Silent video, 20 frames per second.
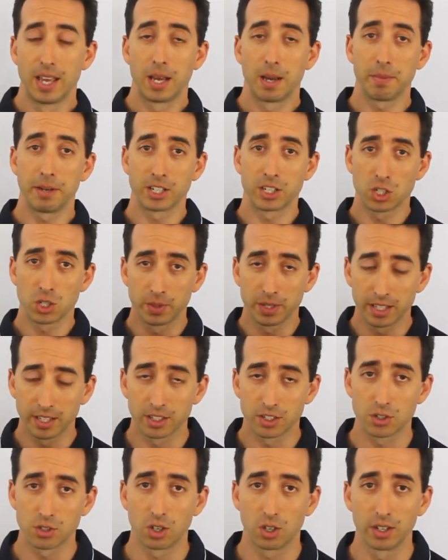and make sure we
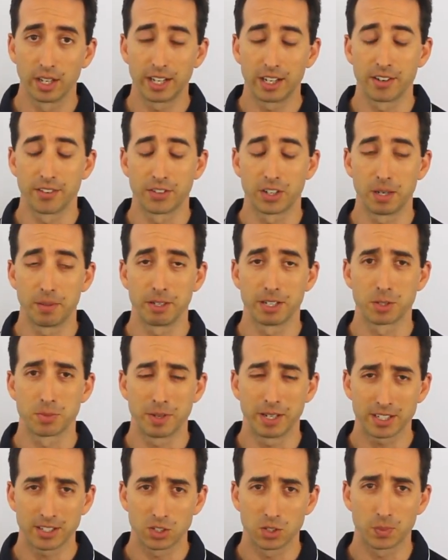control our environment as
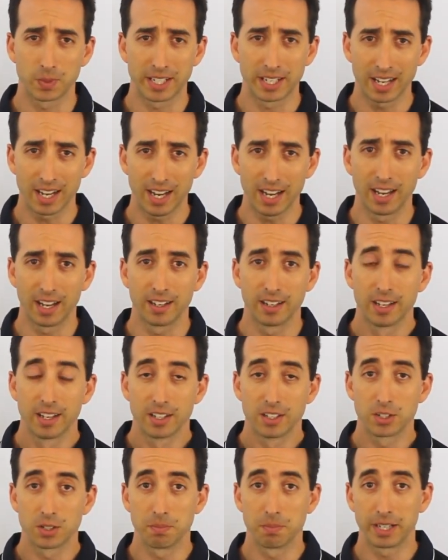best as we can
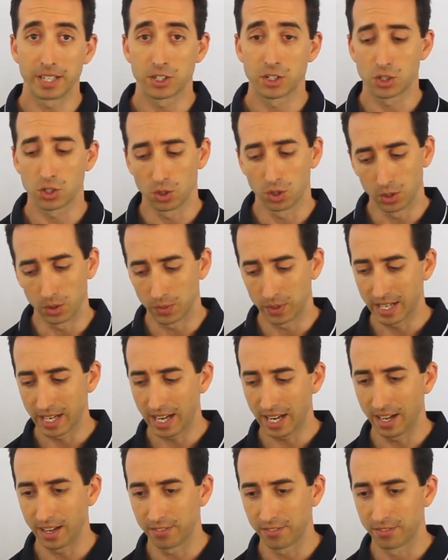to make sure that we
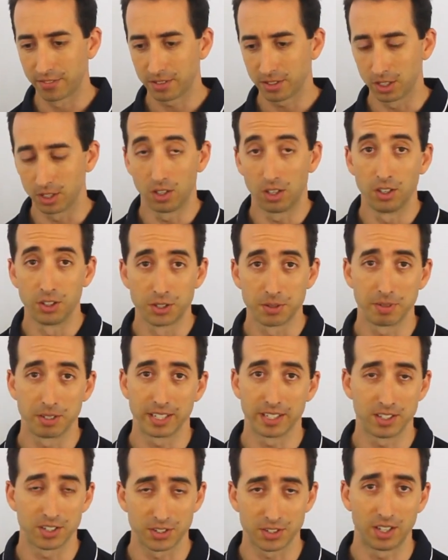have,
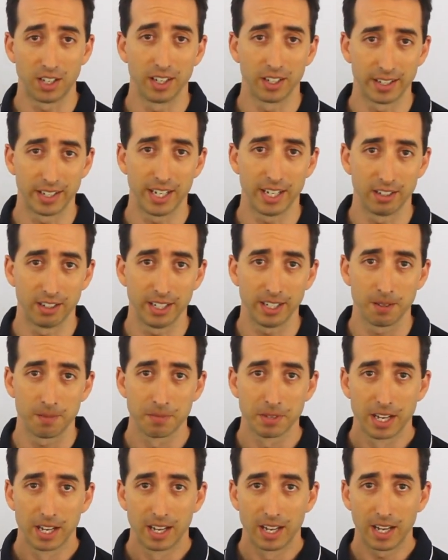ultimately a silent area,